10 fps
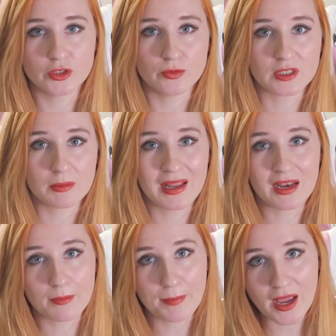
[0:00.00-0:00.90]
Do you want to play a
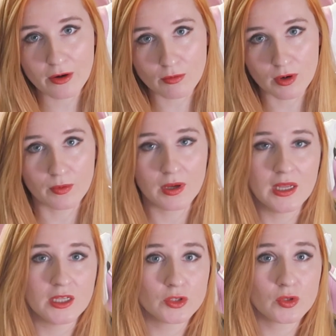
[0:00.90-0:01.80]
lot of back row?
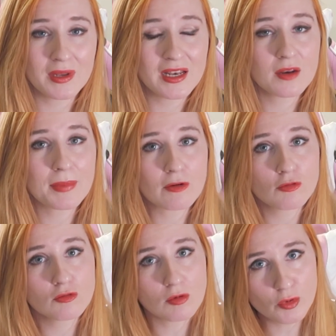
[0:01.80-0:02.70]
Do you want to play a lot of back
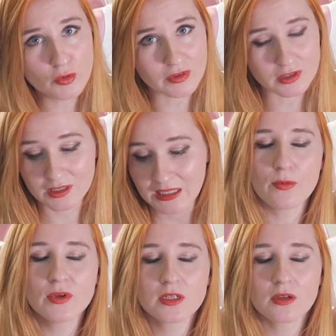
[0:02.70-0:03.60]
row removal? I
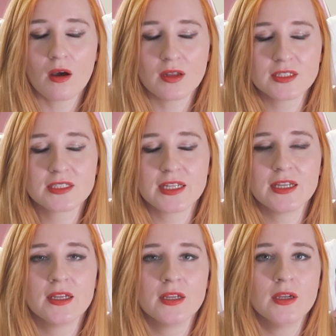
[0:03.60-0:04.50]
would
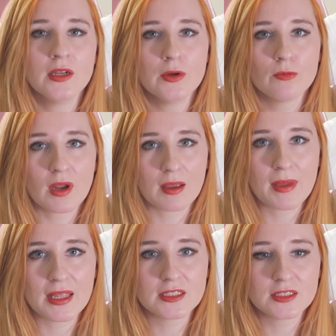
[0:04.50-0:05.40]
honestly
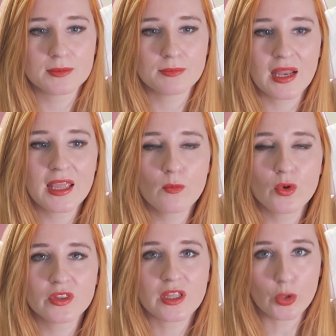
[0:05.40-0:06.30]
recommend playing
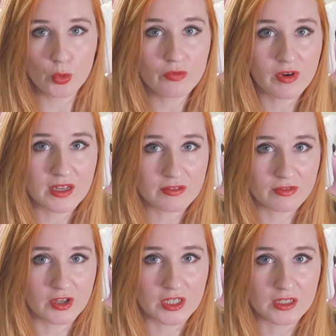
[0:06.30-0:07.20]
one that you find
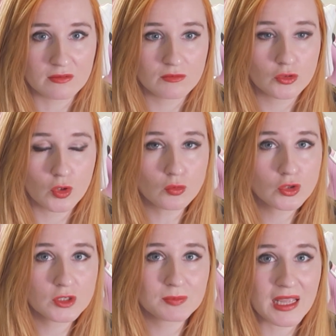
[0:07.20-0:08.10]
fun. Don't
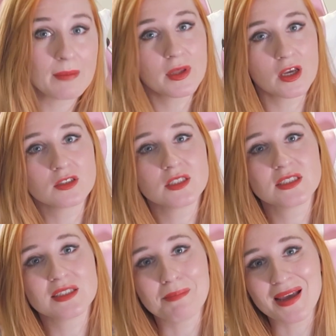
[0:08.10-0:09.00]
just play it because
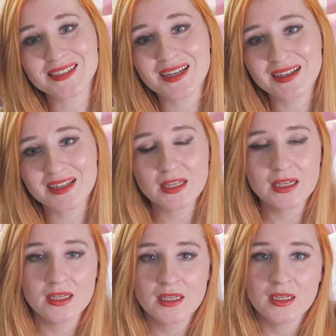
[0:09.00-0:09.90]
it's the meta.
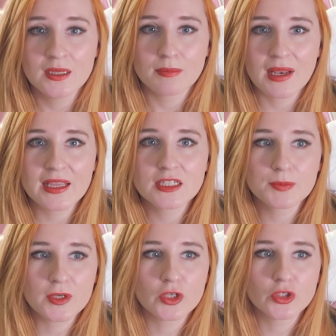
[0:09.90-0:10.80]
Play
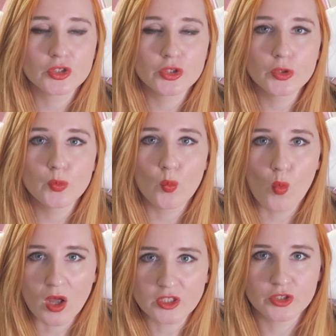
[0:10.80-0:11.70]
it because you
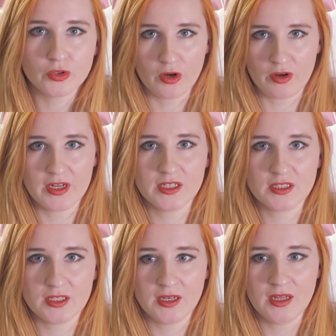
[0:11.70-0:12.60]
want to learn
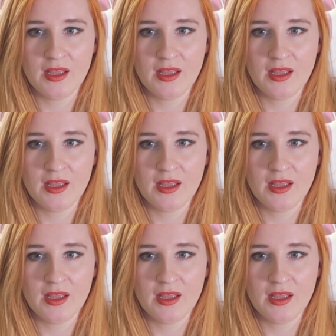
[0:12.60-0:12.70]
it.